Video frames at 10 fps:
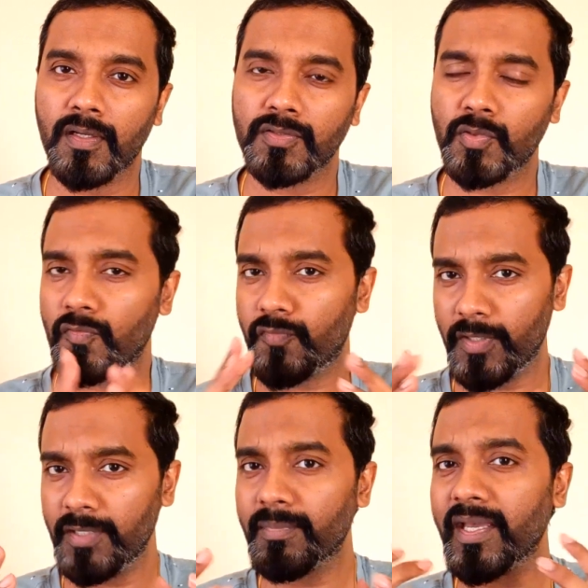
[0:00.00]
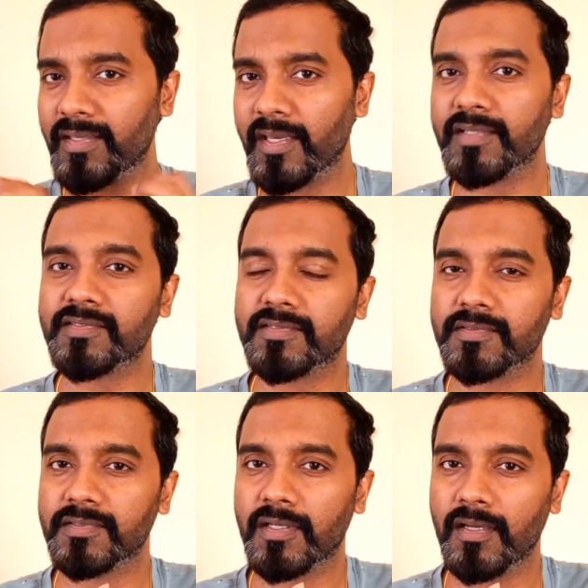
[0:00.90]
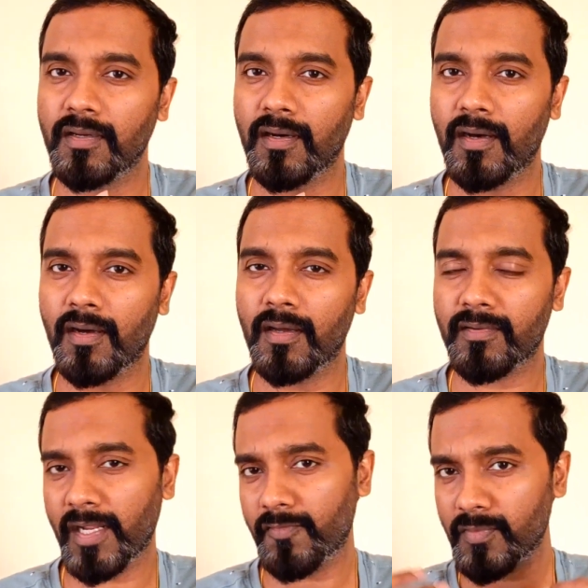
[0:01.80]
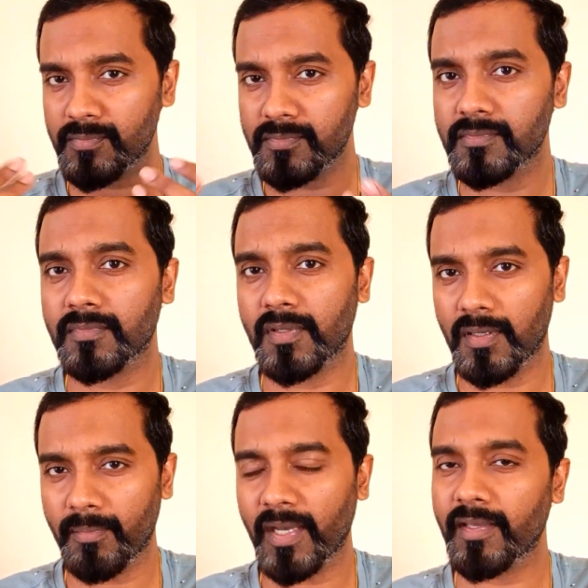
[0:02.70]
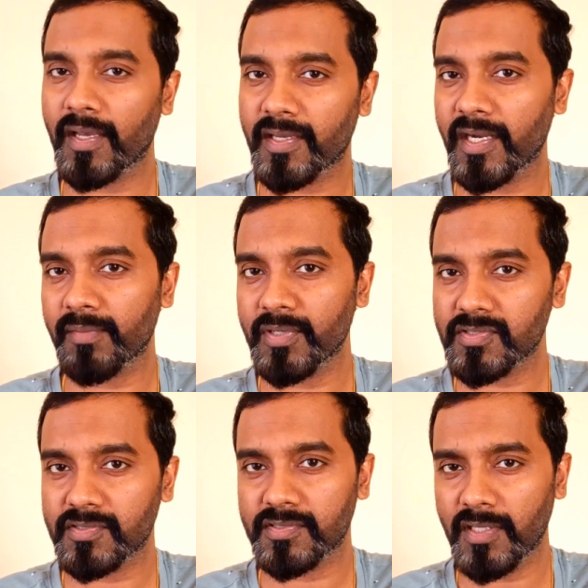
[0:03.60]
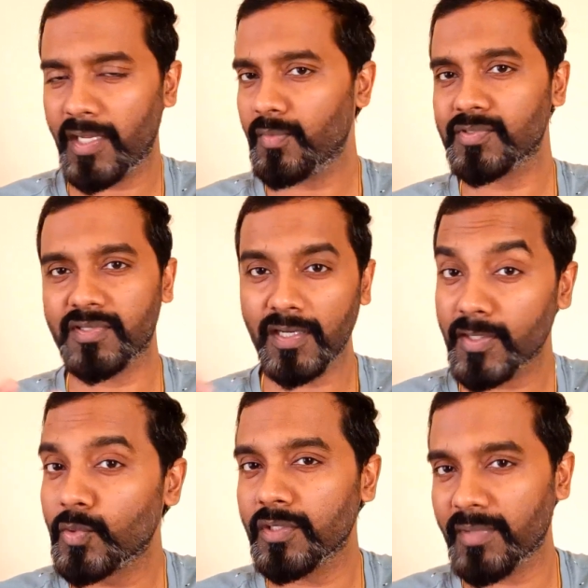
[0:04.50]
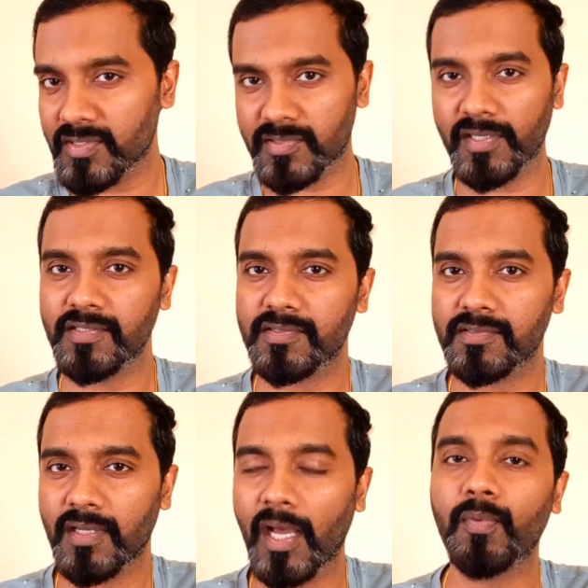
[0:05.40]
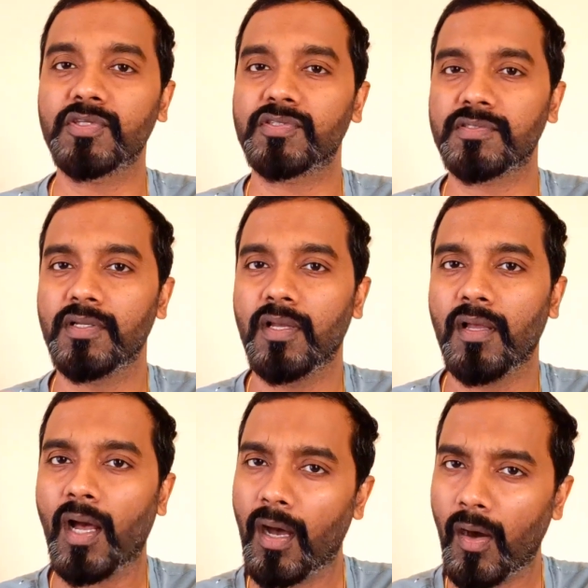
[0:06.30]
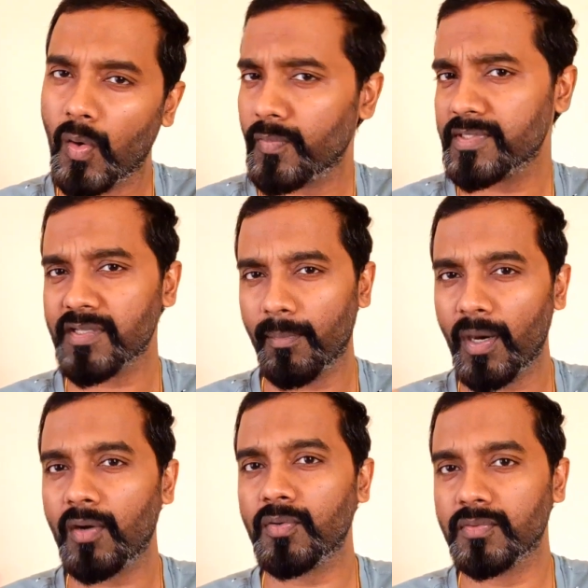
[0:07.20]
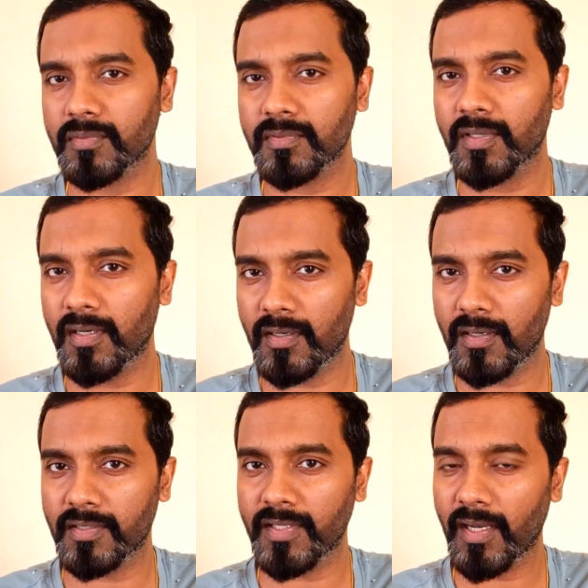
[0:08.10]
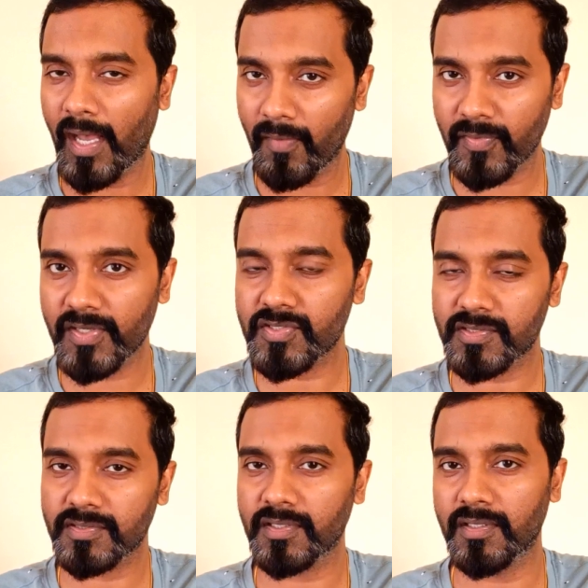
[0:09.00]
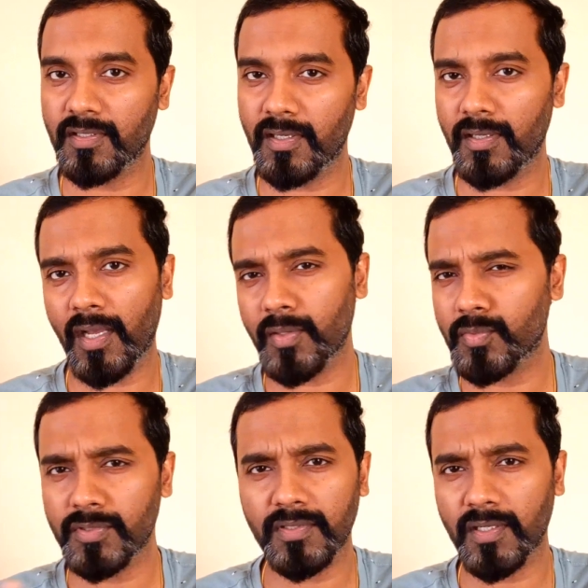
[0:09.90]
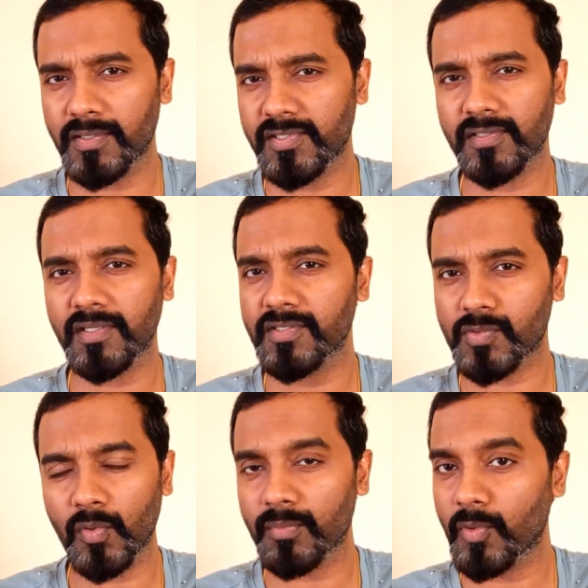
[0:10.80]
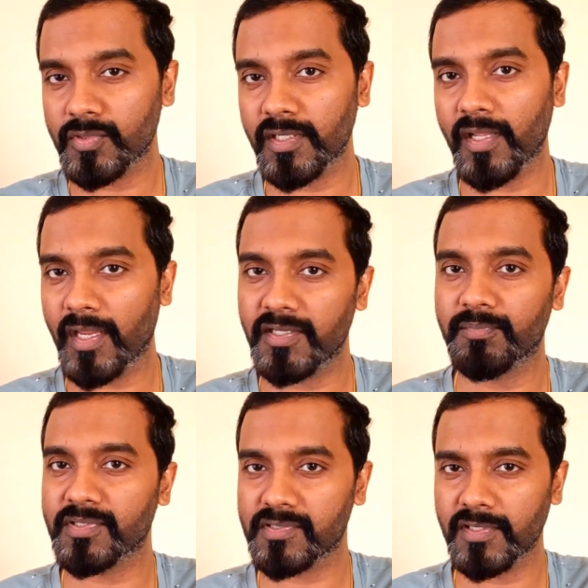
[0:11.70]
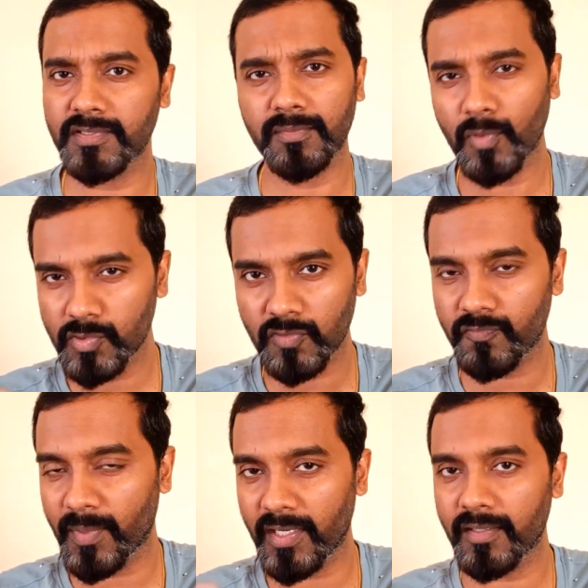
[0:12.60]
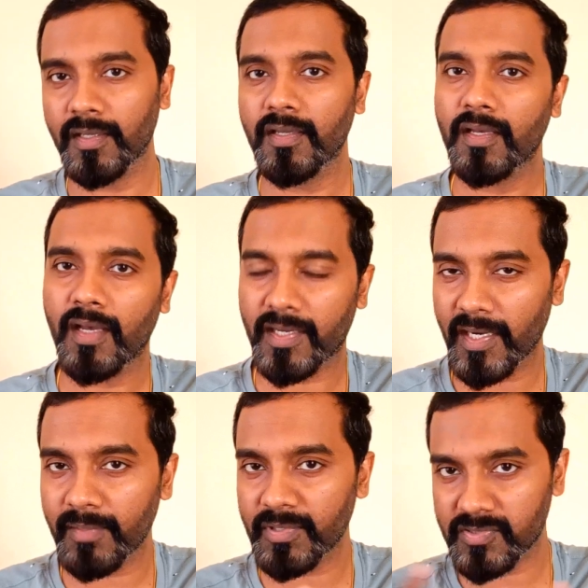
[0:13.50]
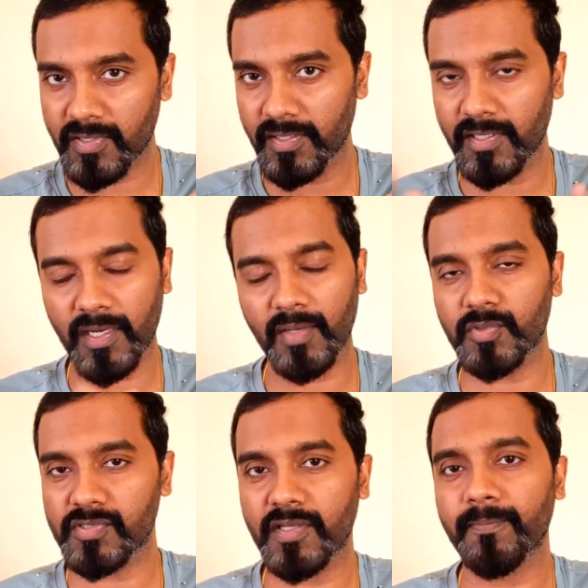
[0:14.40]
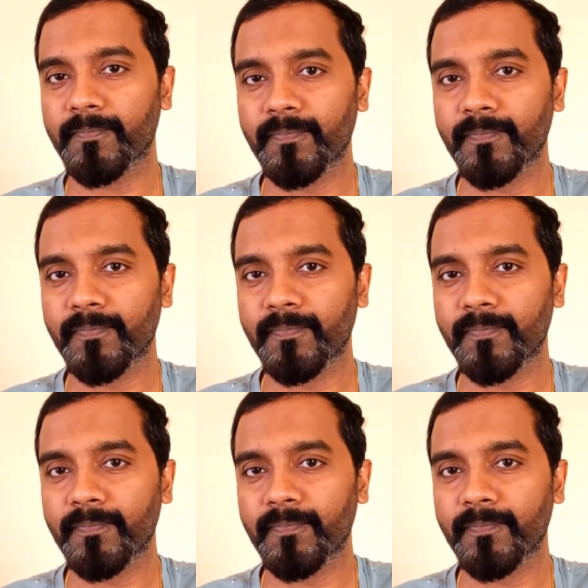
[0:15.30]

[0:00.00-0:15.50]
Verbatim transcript: So in my case, uh, right from uh, my academics, and I was really good in my studies. I was uh, always above uh, the average. Uh, I could generally score more than 80 percentage in most of my academics career, I would say.